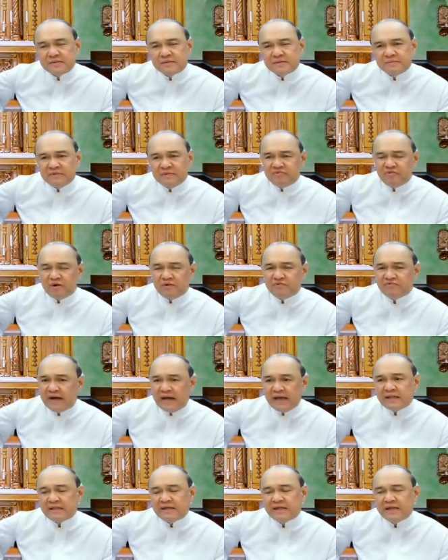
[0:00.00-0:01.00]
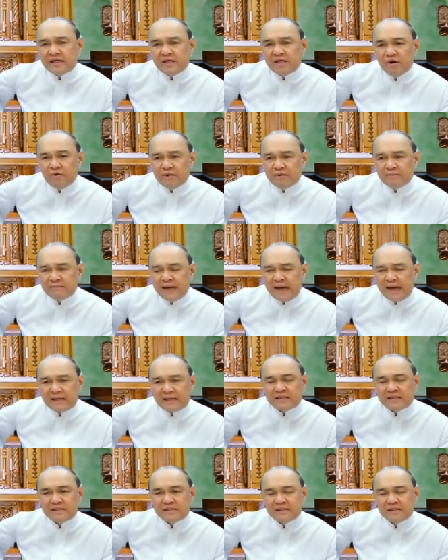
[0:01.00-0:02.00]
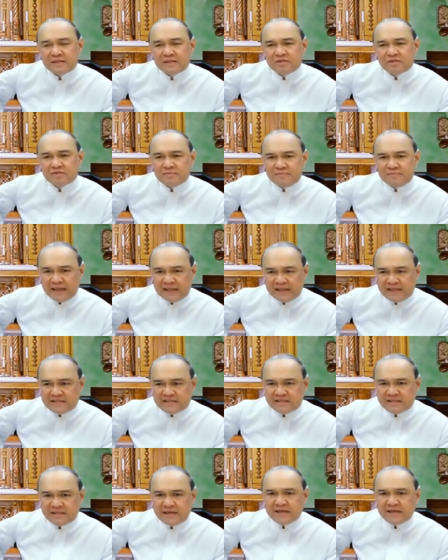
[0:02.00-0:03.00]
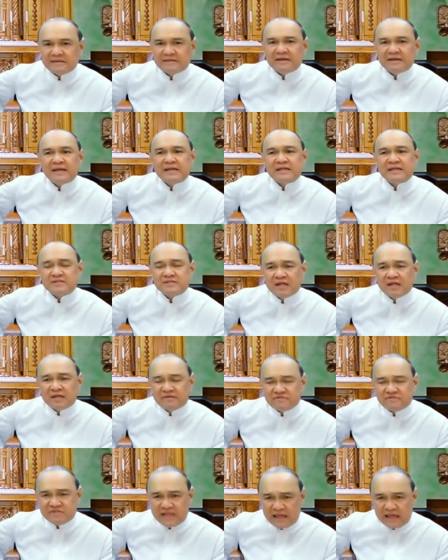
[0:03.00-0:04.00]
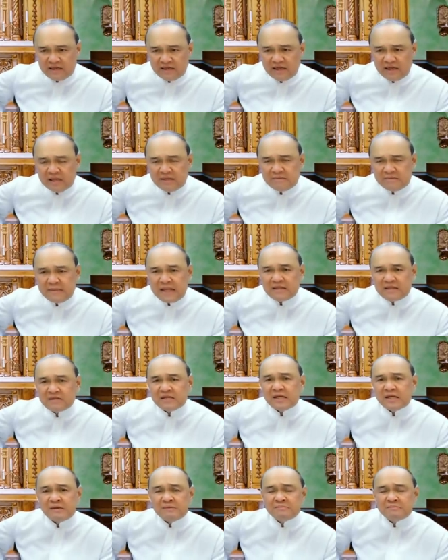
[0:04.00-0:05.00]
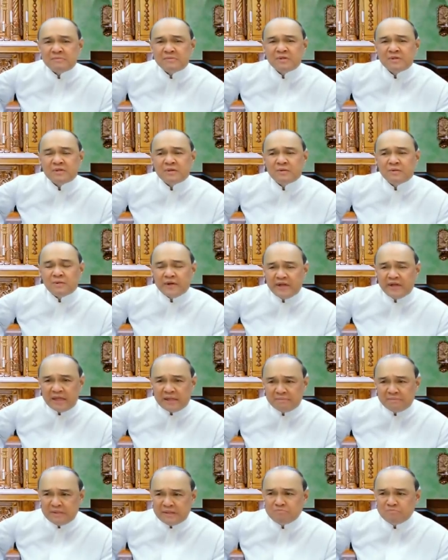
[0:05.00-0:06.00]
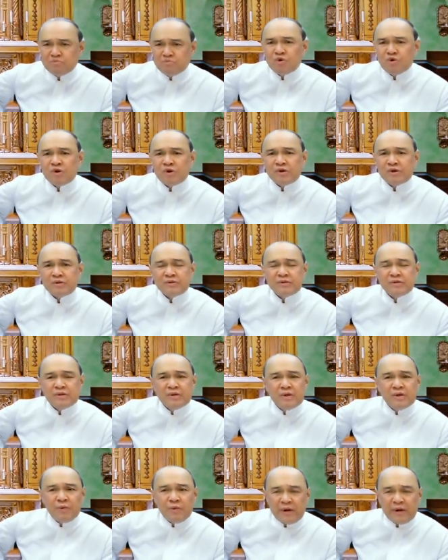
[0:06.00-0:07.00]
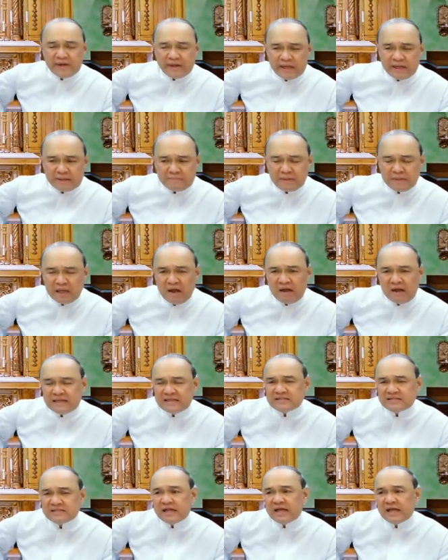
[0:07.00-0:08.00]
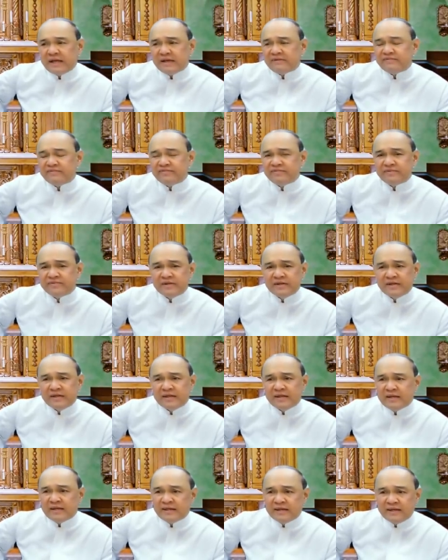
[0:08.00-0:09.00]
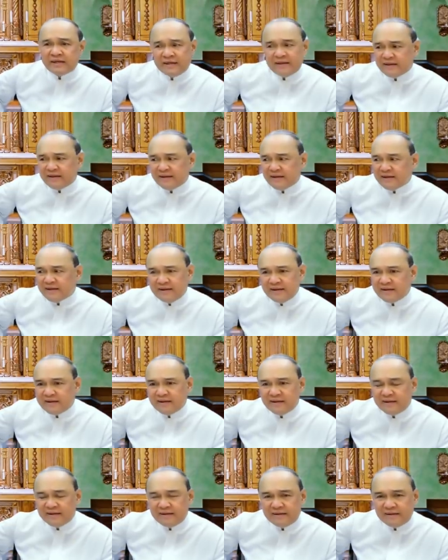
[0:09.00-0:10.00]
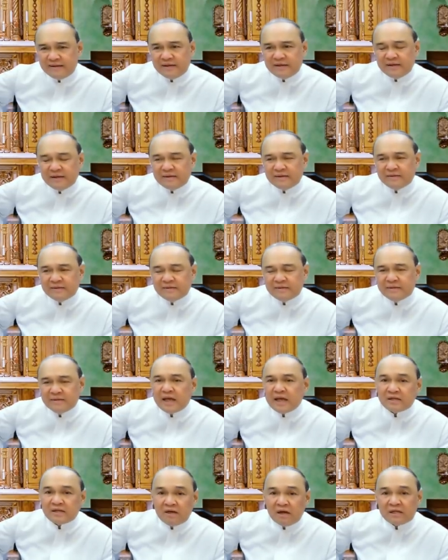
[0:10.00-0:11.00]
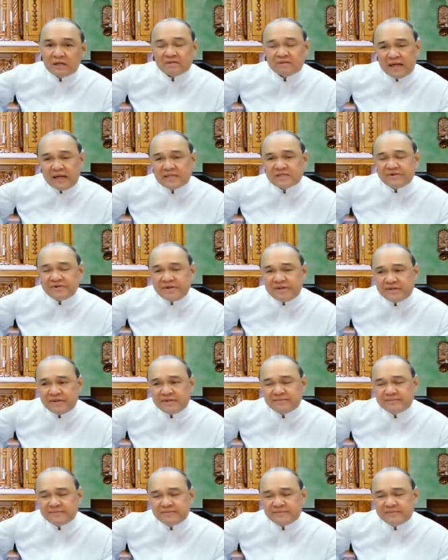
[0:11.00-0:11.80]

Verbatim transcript: before finally going back to Palestine, and instead of settling in Bethlehem, where he had been born, where he had begun his life, uh, they had gone to Nazareth.